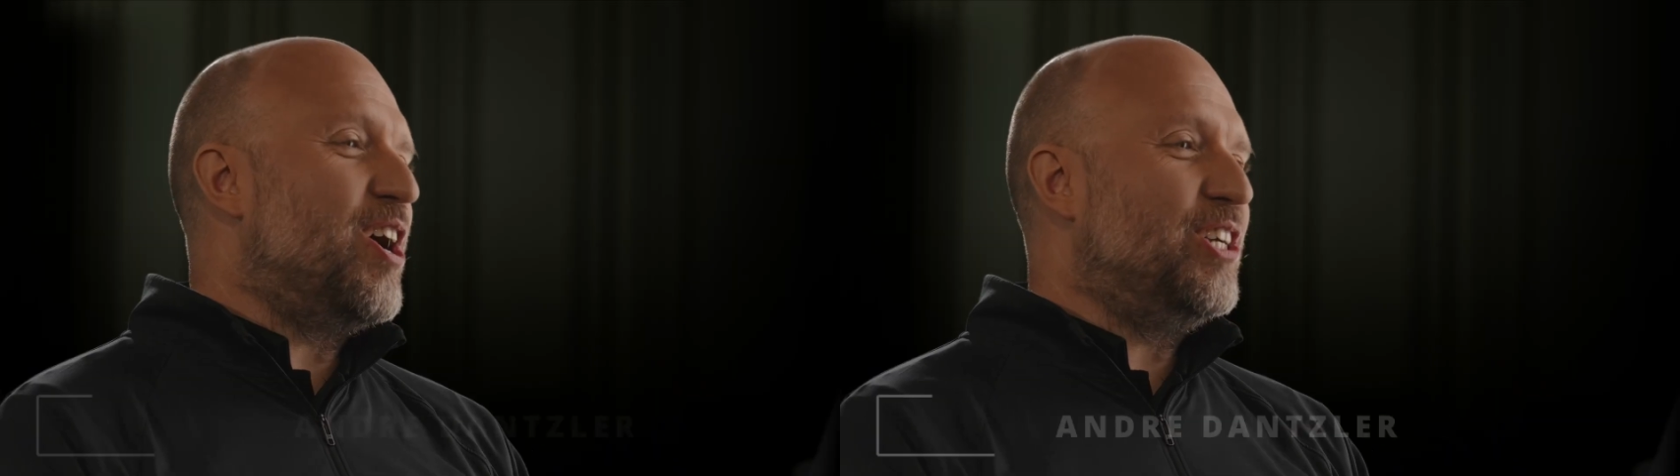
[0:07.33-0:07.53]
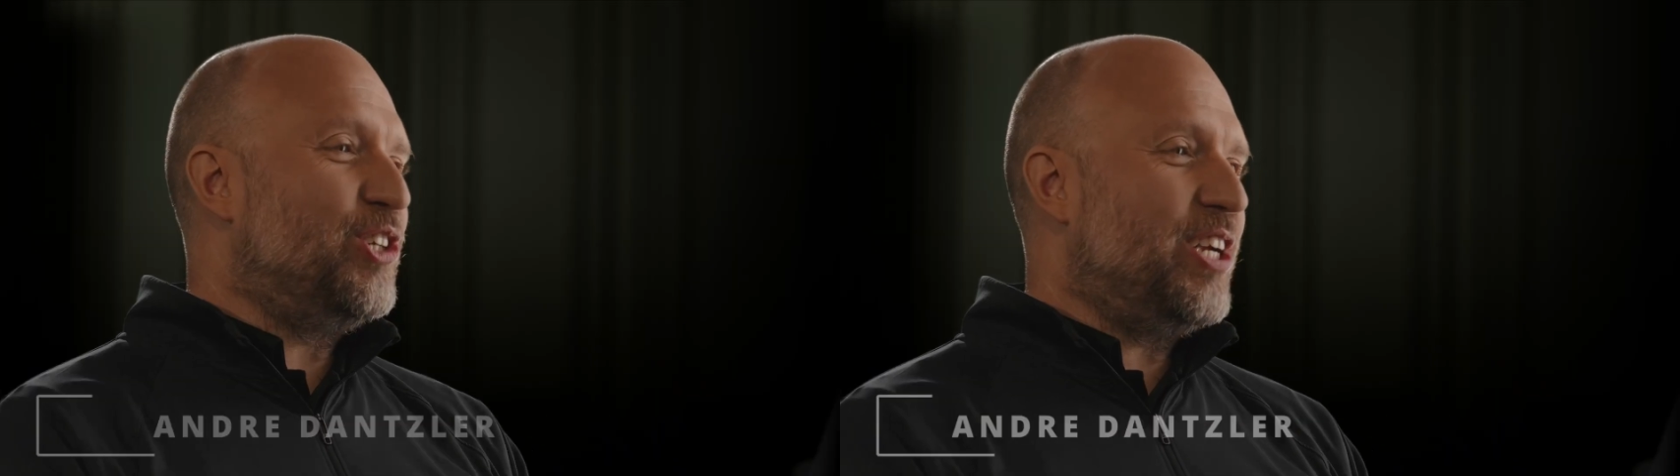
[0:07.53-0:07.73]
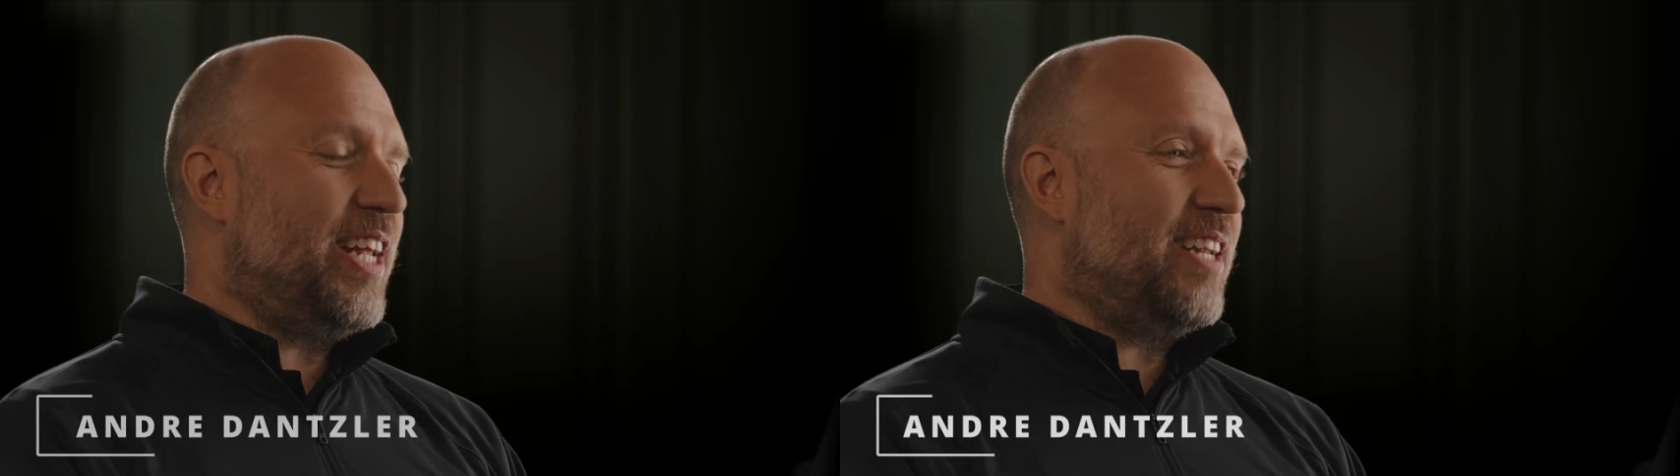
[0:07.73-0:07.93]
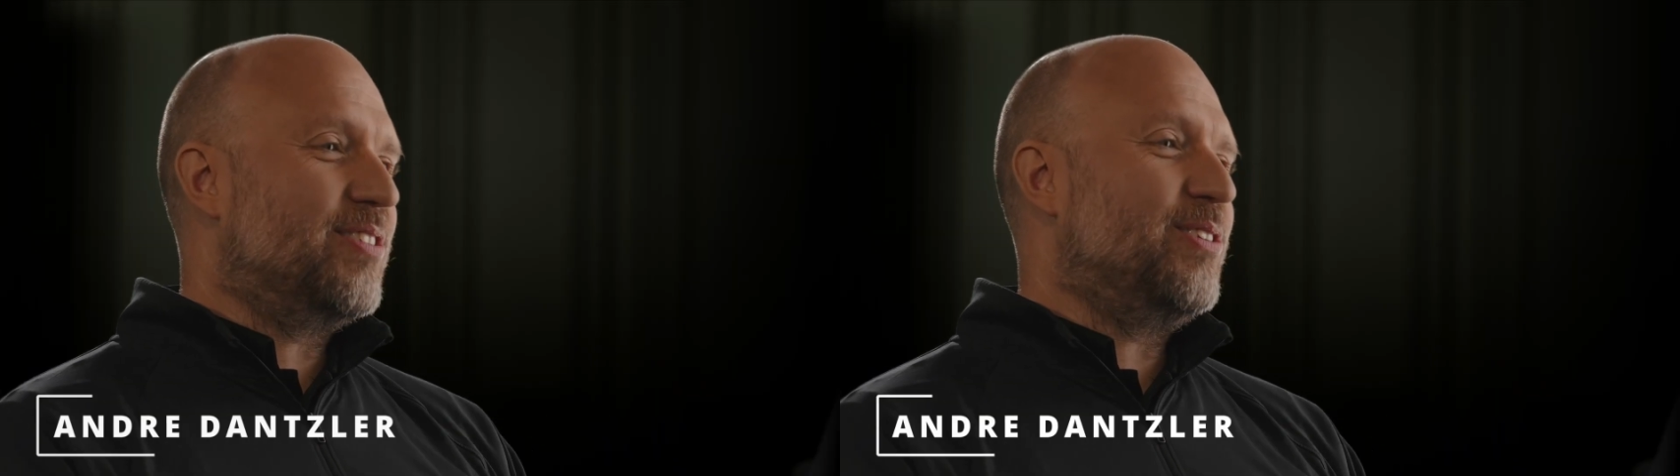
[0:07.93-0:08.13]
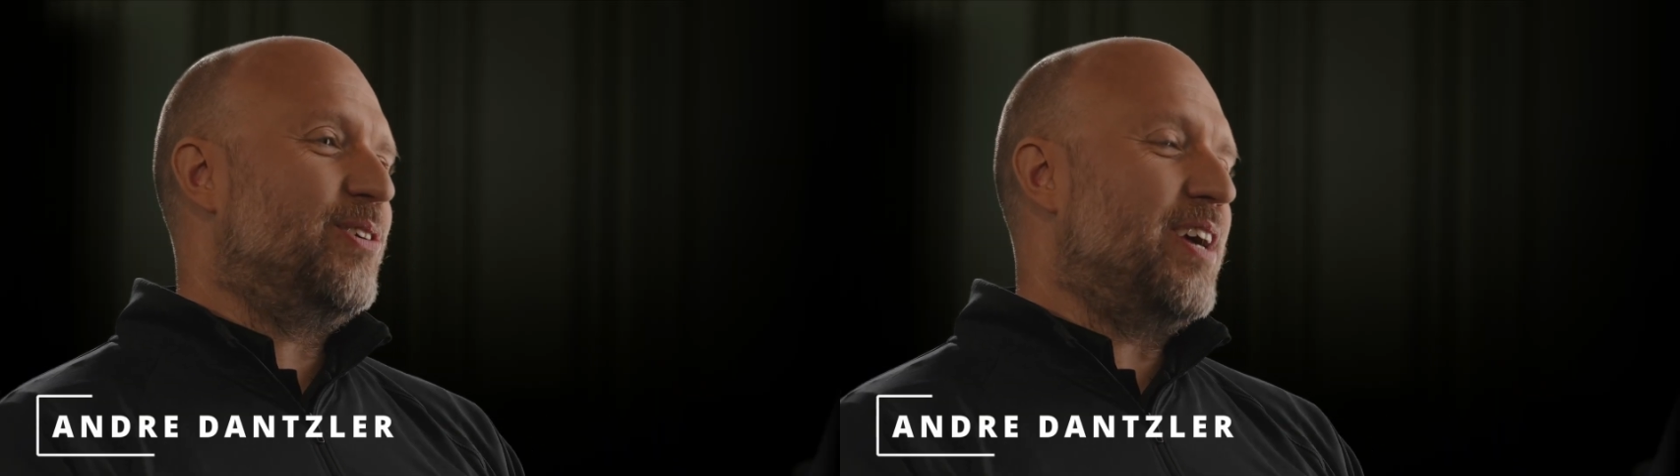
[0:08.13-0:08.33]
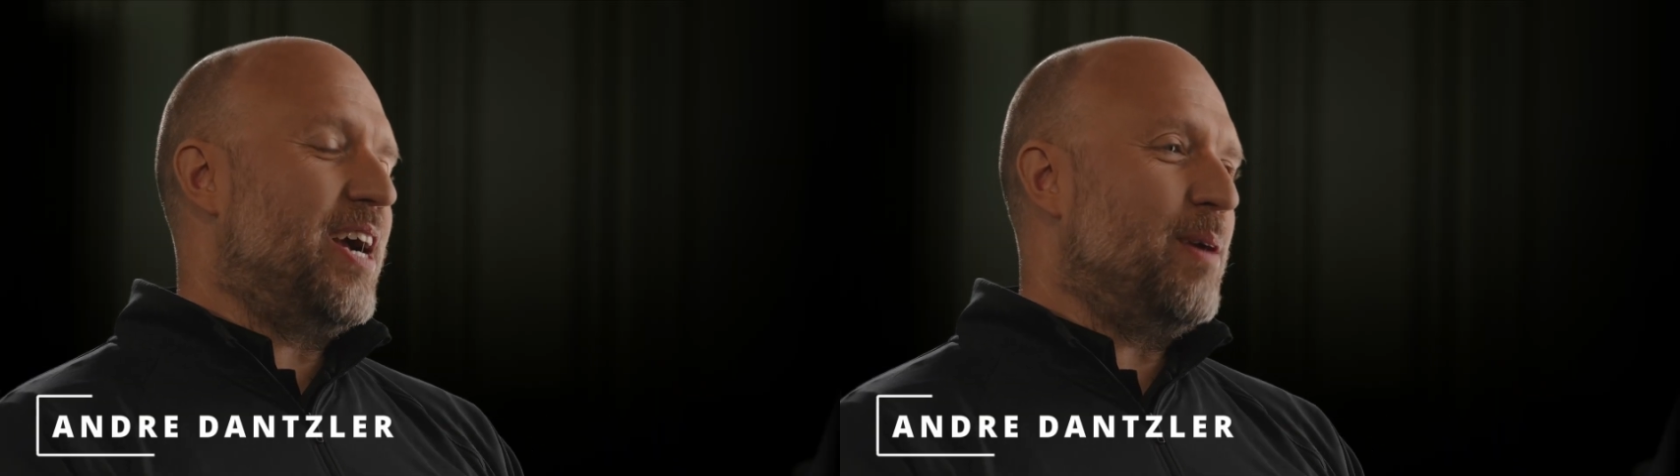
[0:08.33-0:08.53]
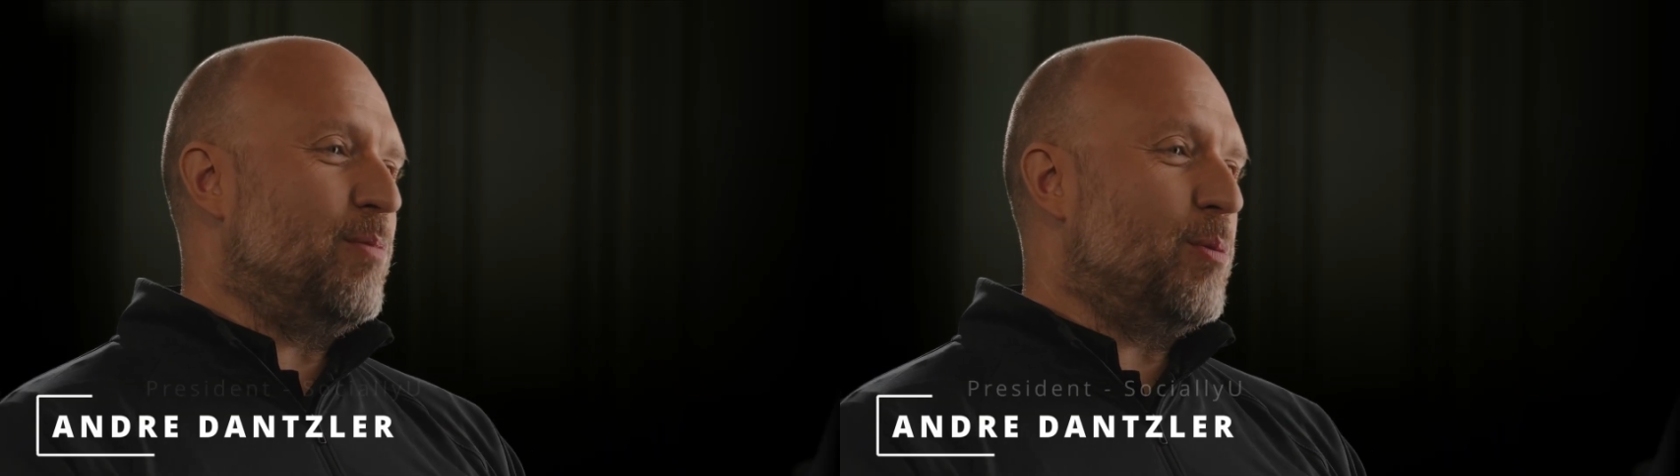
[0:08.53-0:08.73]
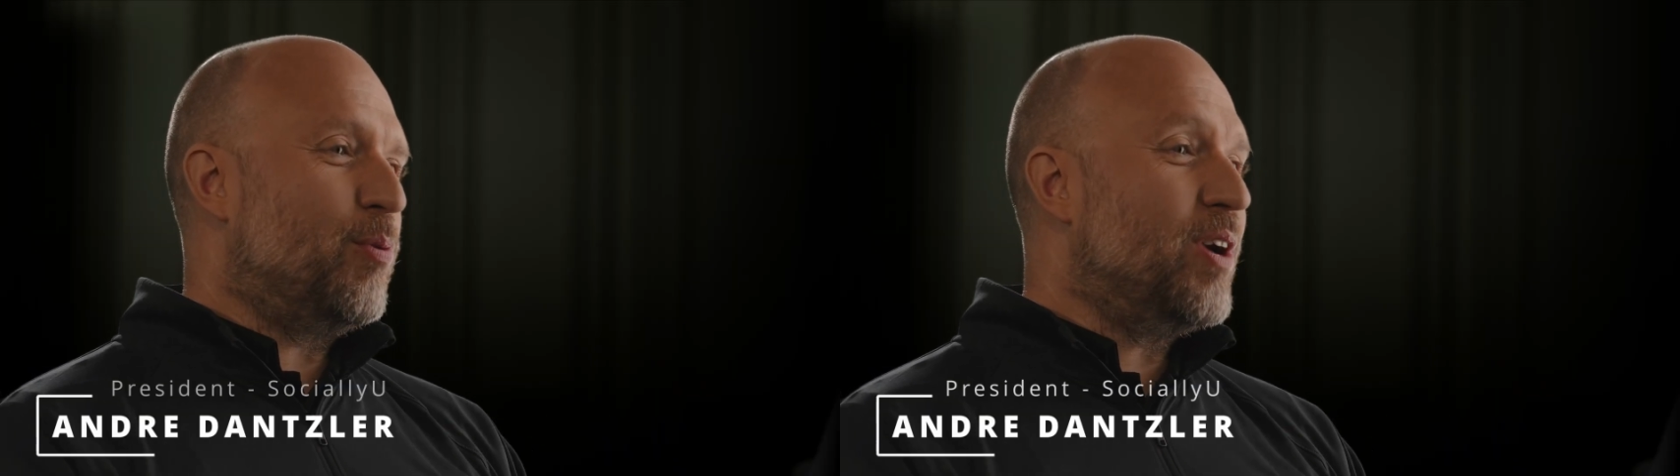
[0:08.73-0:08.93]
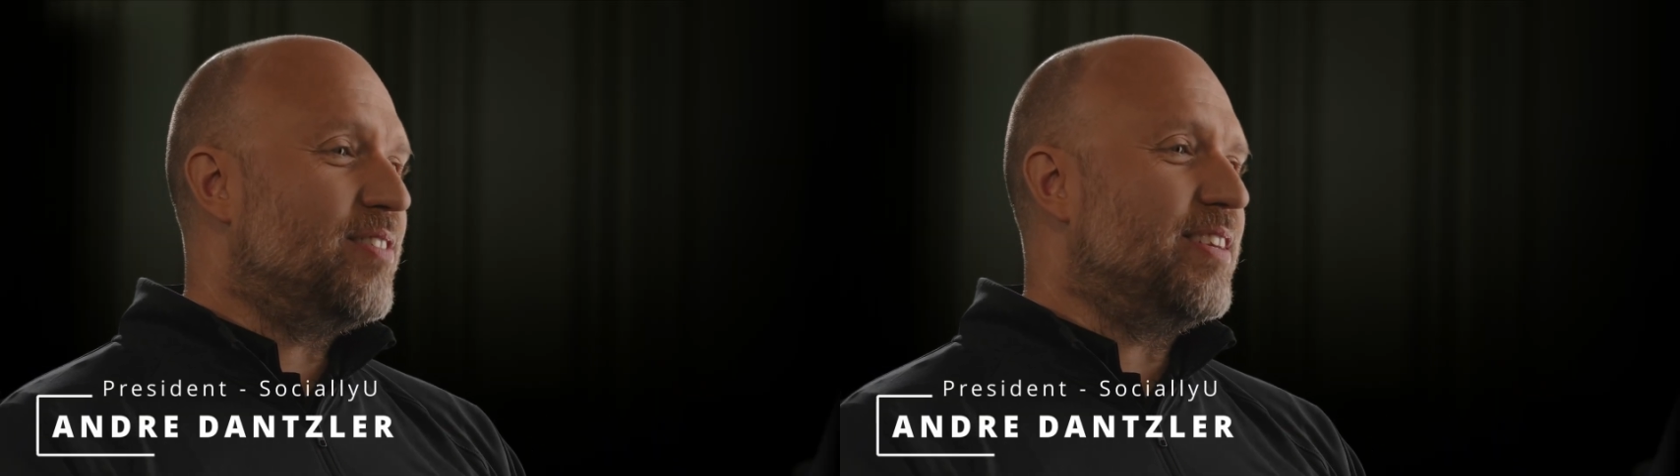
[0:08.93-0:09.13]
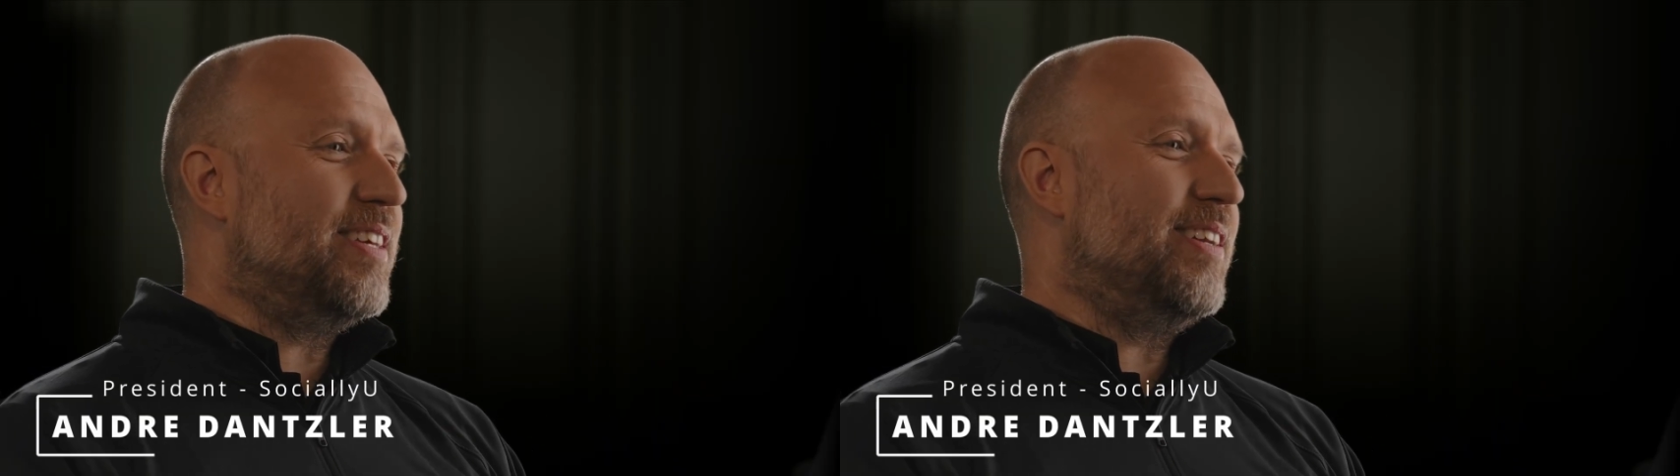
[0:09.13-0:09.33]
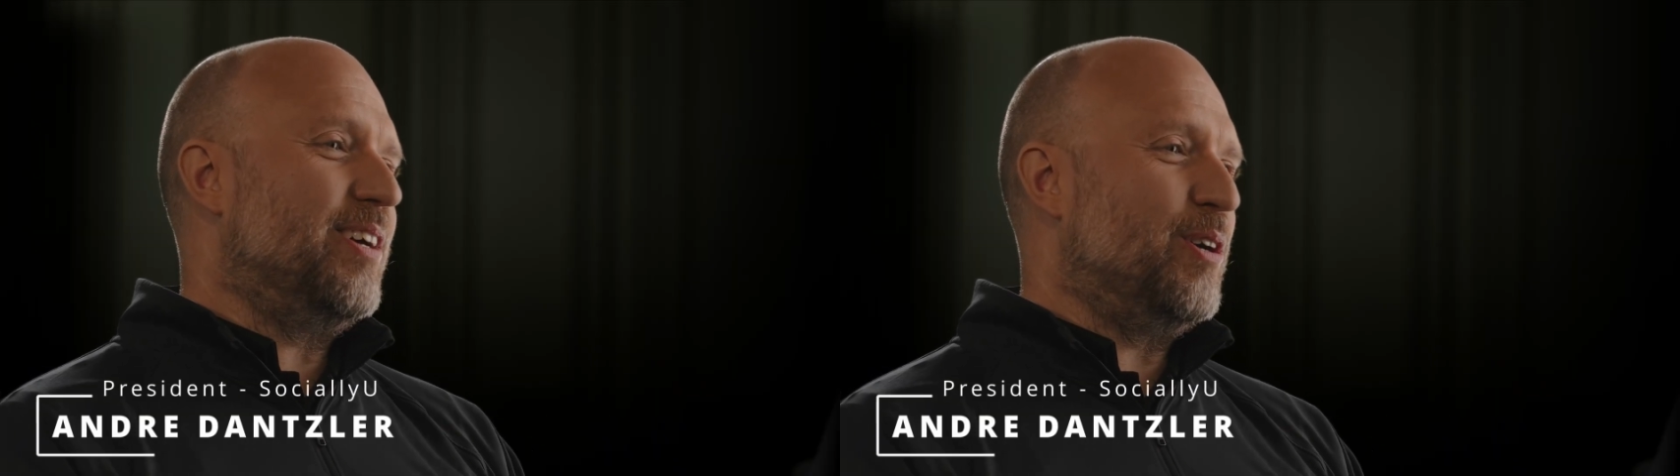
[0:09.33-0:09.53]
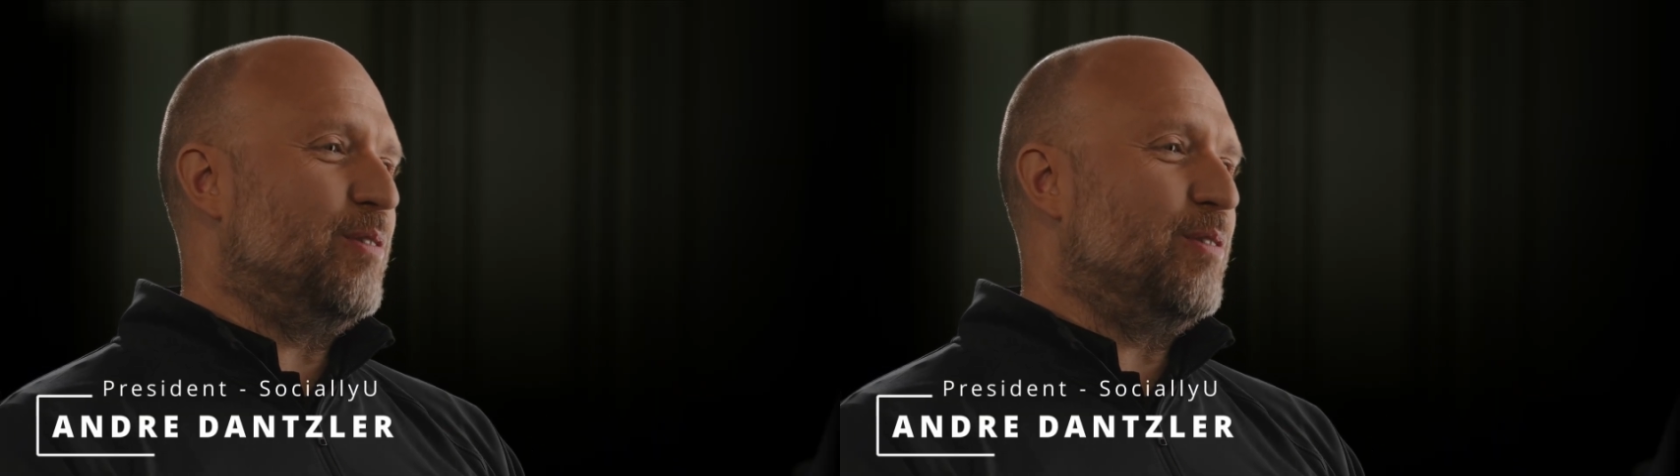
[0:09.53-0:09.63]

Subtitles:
Andre Dantzler. I am the president